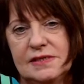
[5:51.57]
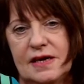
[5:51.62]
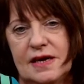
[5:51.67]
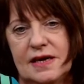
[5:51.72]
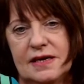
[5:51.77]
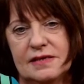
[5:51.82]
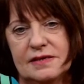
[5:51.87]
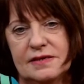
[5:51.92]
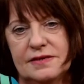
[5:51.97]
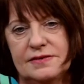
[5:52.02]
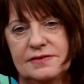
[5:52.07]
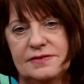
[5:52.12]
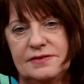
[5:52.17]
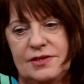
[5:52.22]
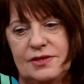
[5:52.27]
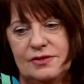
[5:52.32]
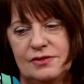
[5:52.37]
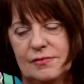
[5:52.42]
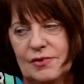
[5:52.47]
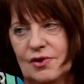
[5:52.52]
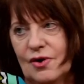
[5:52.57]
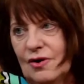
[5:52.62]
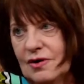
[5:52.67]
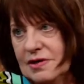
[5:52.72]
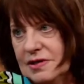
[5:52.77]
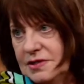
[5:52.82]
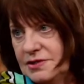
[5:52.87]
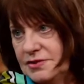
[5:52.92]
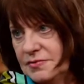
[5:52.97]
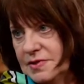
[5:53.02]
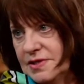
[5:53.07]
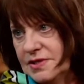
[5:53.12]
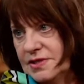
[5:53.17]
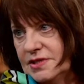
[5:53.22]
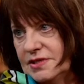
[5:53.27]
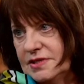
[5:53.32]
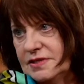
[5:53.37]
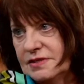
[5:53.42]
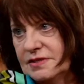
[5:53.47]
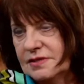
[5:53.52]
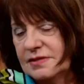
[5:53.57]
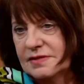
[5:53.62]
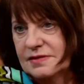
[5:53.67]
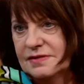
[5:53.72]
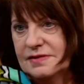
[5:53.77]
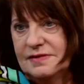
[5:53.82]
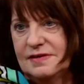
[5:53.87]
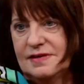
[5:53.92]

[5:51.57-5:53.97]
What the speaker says: And Newnham College, which is,